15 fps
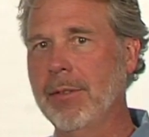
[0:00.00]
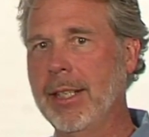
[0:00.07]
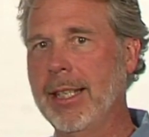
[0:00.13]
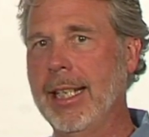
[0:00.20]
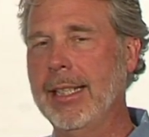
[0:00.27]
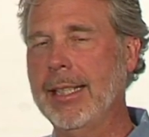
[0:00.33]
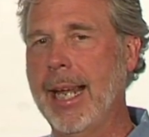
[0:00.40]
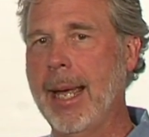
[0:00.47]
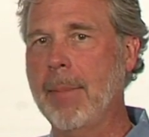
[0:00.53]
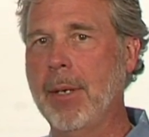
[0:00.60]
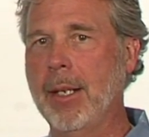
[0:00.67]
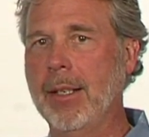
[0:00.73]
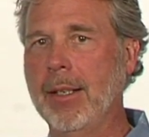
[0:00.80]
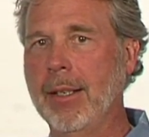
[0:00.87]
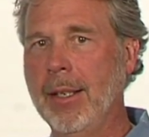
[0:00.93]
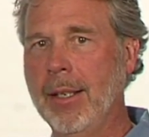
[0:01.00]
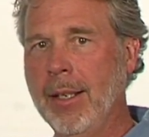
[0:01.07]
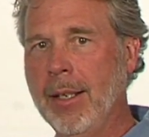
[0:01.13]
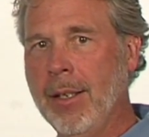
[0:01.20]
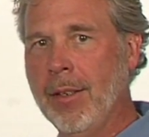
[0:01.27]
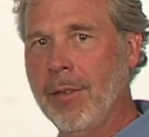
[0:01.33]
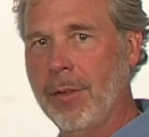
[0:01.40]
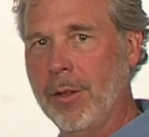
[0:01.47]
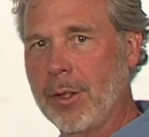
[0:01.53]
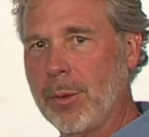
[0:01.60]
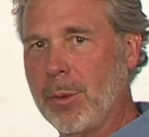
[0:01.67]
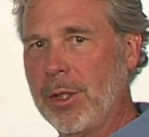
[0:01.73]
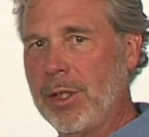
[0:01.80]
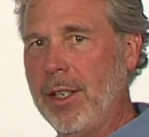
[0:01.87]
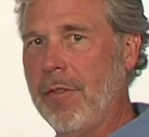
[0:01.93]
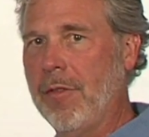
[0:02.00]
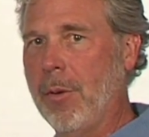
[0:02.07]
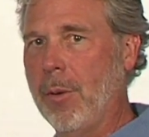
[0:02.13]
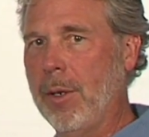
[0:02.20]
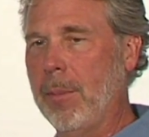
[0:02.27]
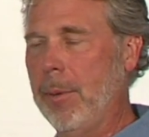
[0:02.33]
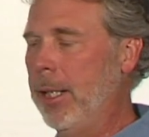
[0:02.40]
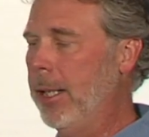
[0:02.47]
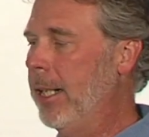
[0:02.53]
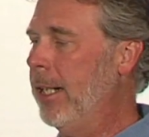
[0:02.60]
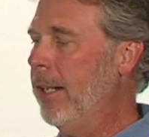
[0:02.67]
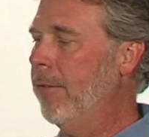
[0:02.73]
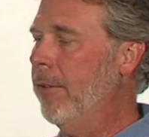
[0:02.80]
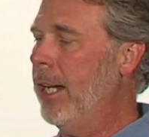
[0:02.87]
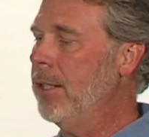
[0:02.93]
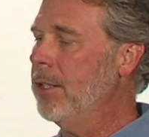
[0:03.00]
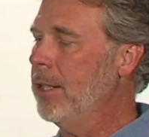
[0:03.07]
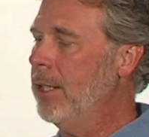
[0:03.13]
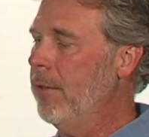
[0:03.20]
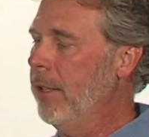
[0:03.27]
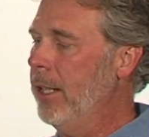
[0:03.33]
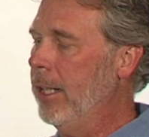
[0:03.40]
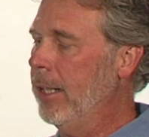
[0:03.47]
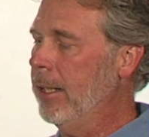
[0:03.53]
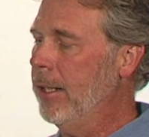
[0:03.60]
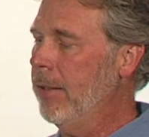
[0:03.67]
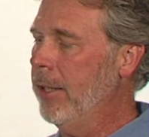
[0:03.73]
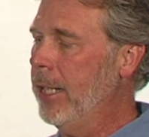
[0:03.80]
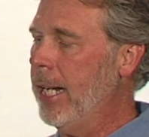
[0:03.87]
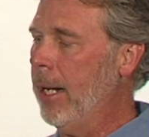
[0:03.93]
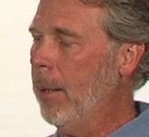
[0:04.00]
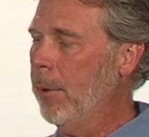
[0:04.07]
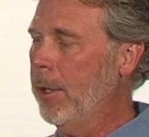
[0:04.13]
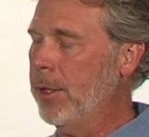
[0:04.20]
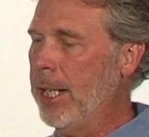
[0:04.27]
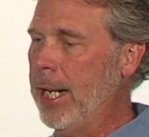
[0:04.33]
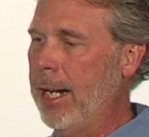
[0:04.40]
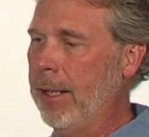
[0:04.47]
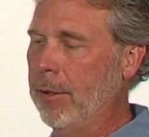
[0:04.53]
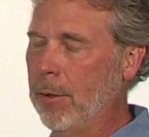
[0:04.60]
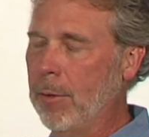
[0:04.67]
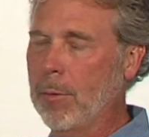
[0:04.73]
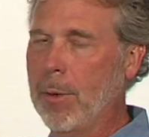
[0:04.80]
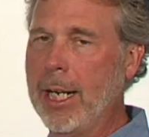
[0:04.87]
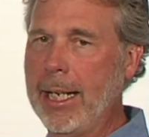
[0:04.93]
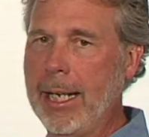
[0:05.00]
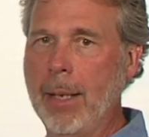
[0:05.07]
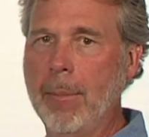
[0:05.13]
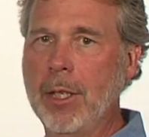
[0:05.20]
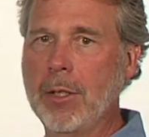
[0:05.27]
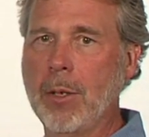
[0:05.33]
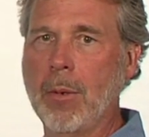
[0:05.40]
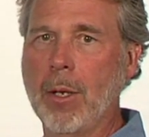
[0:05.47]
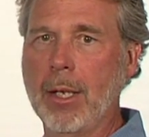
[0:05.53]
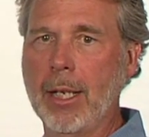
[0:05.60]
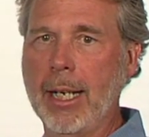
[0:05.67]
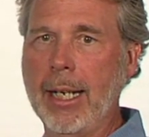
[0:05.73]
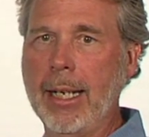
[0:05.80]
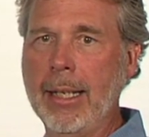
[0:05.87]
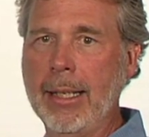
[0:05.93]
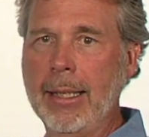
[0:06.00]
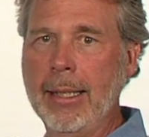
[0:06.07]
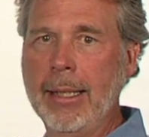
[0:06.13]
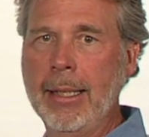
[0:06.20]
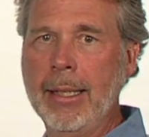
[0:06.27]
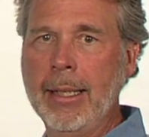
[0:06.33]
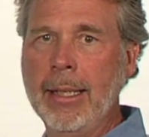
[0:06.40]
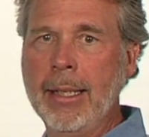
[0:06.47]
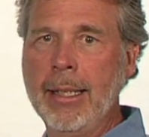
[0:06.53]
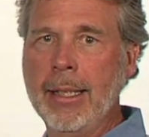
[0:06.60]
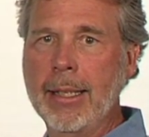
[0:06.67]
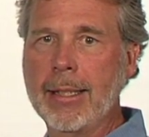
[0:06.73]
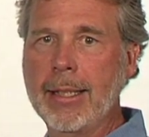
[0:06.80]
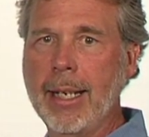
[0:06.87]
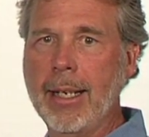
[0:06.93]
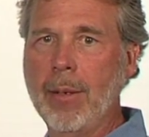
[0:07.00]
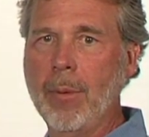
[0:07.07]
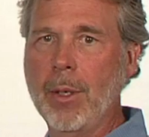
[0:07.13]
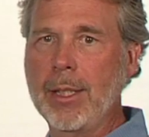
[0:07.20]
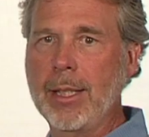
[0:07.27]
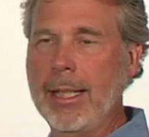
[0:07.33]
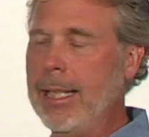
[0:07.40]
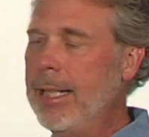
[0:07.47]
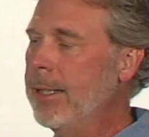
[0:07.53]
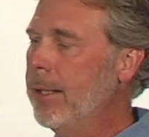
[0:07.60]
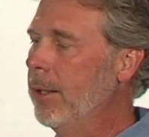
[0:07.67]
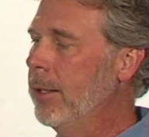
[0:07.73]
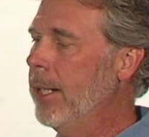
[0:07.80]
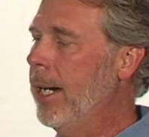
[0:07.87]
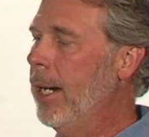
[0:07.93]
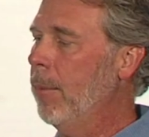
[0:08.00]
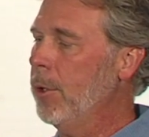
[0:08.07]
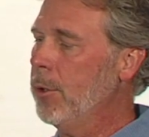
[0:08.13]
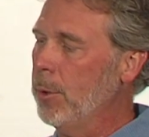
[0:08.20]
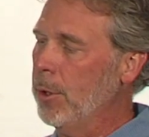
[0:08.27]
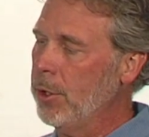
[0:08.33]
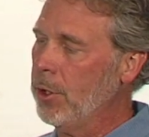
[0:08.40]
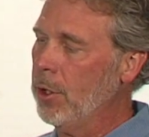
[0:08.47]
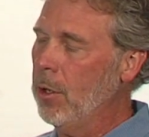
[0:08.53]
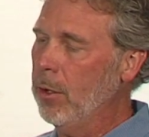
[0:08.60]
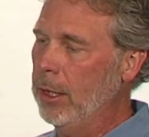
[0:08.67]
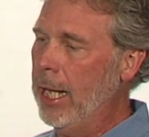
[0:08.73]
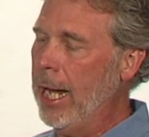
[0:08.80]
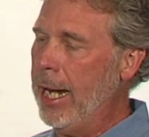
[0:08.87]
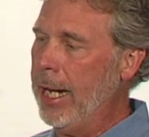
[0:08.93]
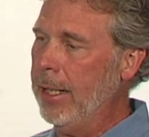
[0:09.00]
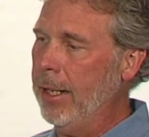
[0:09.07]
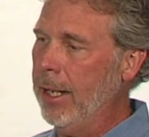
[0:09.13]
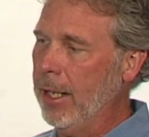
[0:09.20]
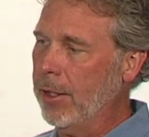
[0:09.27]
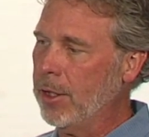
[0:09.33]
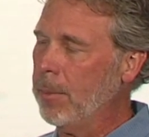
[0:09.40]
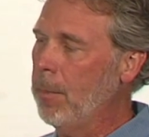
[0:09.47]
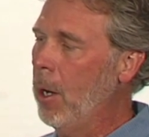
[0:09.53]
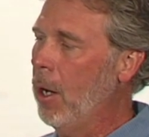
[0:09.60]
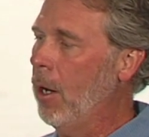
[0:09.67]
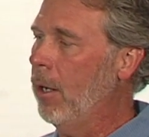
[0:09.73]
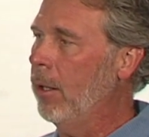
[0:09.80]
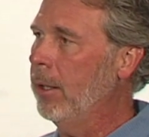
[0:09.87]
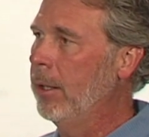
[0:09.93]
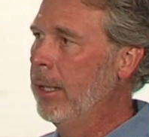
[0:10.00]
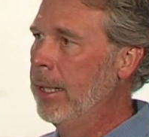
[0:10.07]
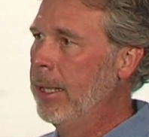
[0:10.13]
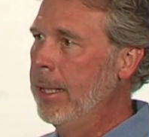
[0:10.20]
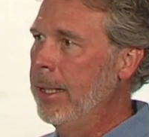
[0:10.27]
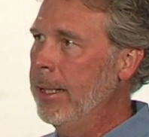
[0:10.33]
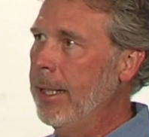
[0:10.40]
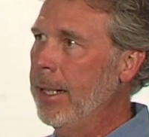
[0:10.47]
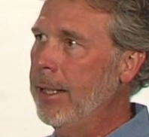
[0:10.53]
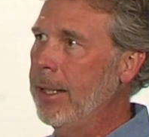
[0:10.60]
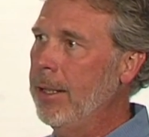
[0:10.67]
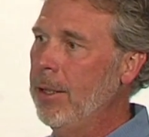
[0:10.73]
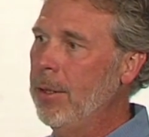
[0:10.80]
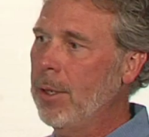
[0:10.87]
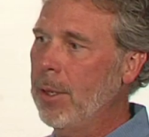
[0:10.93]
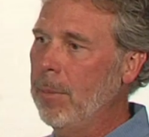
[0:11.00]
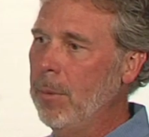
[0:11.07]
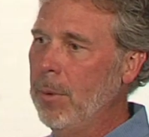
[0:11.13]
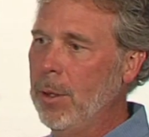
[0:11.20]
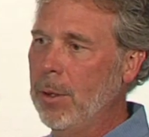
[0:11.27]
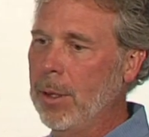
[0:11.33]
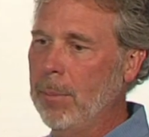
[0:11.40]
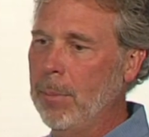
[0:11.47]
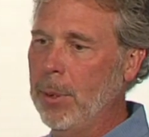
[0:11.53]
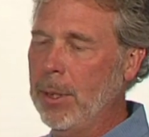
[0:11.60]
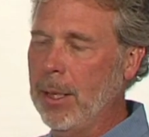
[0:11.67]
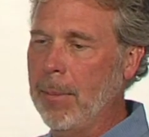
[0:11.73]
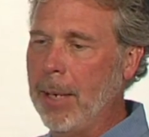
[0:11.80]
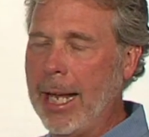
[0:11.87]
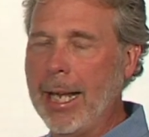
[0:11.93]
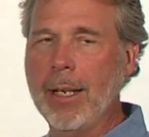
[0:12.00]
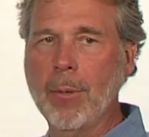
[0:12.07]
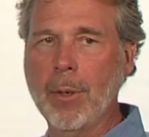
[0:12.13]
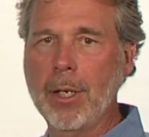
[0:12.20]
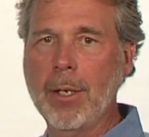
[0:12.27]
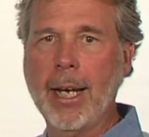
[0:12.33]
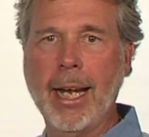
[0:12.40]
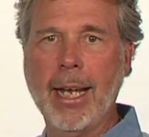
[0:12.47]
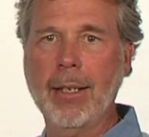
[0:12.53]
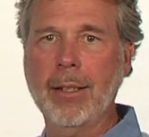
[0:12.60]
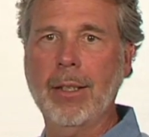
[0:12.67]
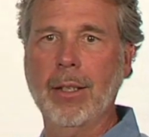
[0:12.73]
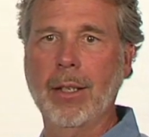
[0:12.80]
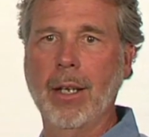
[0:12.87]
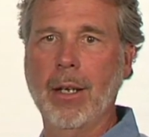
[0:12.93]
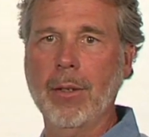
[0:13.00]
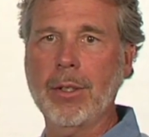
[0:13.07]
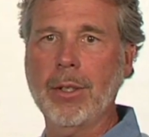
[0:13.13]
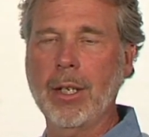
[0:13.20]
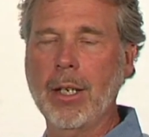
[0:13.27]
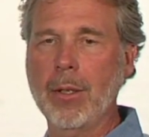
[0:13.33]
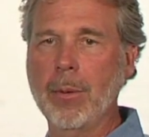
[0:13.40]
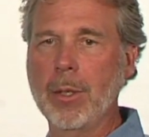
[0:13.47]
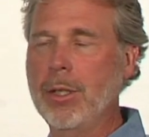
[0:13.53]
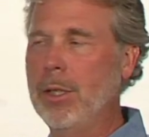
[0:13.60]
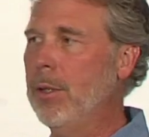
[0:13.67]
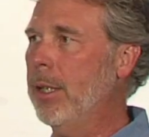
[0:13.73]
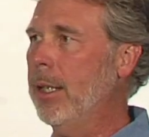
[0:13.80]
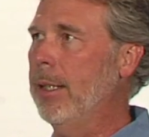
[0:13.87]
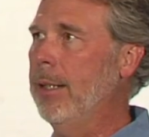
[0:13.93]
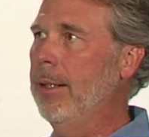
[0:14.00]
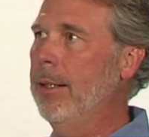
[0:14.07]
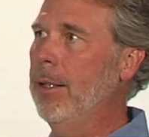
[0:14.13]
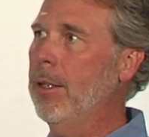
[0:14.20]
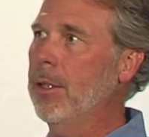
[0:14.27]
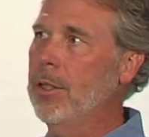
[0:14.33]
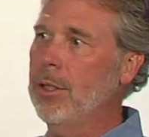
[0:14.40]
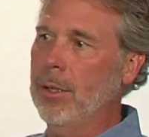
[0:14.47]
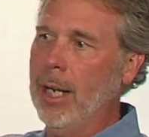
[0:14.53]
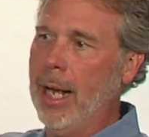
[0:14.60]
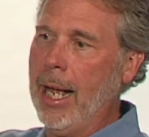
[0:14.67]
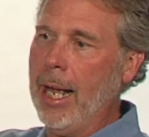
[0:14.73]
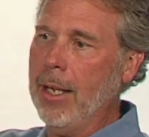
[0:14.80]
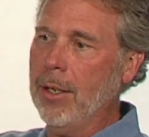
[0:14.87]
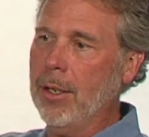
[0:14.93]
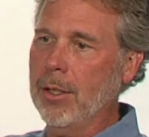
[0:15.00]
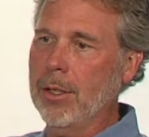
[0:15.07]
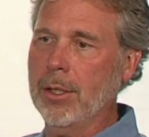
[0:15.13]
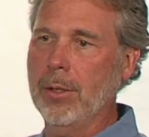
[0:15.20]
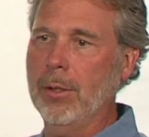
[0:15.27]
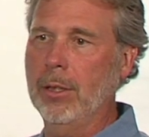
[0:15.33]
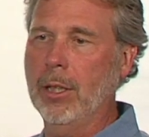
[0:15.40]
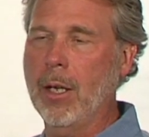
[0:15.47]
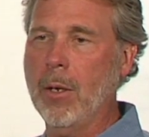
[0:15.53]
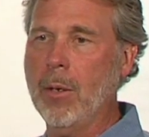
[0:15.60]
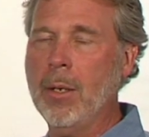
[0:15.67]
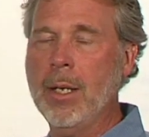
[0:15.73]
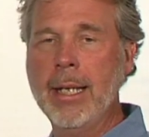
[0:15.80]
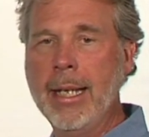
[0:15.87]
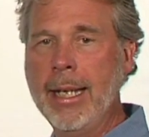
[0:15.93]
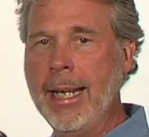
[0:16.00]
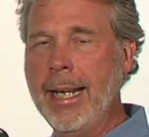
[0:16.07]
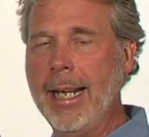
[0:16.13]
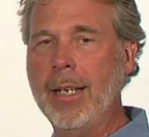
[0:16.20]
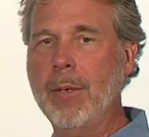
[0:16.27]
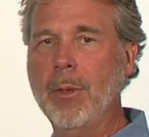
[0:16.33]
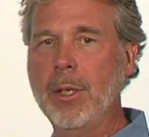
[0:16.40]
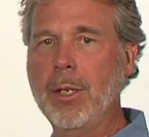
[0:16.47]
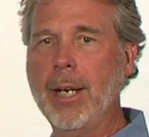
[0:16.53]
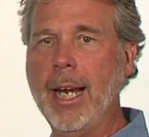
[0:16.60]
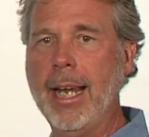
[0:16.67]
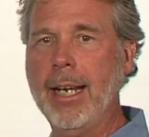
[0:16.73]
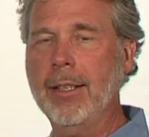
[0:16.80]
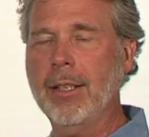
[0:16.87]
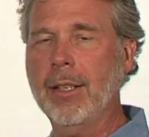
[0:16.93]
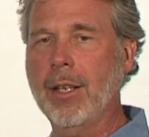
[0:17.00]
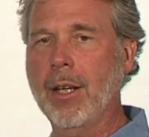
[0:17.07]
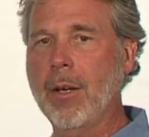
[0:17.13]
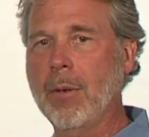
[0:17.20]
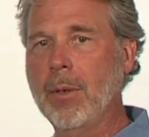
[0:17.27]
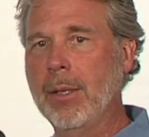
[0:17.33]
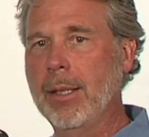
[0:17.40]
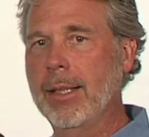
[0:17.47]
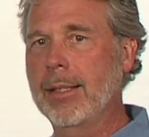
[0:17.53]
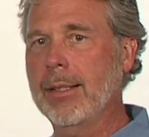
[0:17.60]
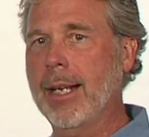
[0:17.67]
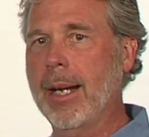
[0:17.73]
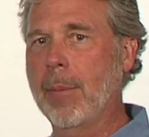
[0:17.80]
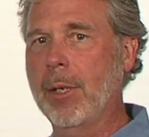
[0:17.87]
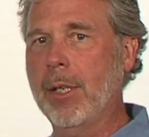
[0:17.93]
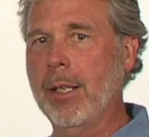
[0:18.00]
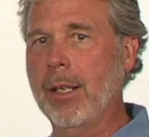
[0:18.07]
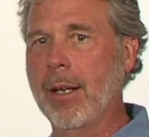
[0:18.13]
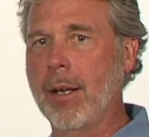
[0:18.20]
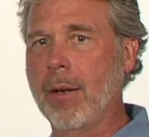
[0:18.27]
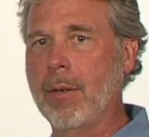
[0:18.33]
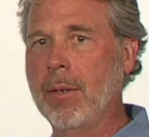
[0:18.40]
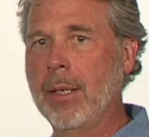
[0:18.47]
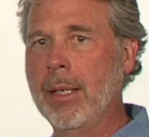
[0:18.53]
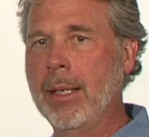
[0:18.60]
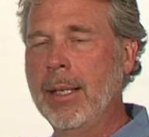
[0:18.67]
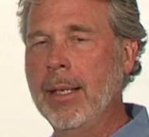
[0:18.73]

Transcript: several things happened. First was the affordability of HDV and DV cameras that had great image quality. The second was that these little cameras were so light and small that you could put them anywhere your hand could go. So in other words, you could shoot high, you could shoot low. Anywhere your hand could go, this camera could go.